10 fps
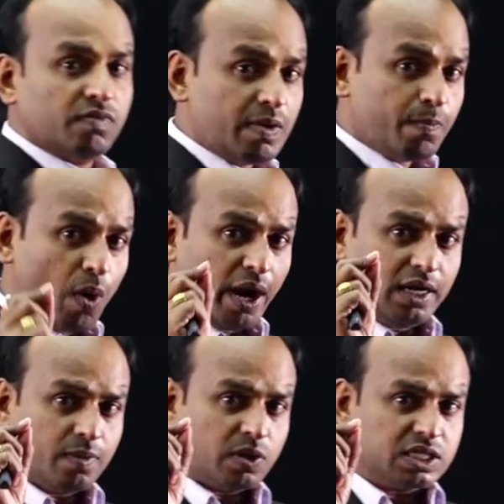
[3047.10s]
One
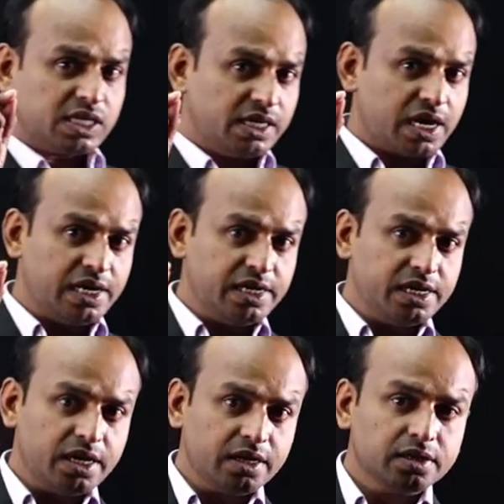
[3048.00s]
point about the centroid
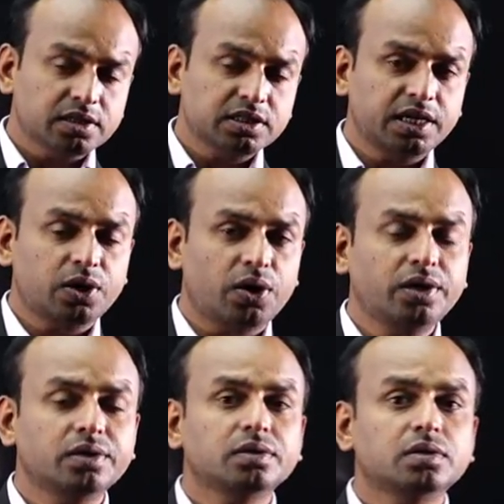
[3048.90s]
here, centroid,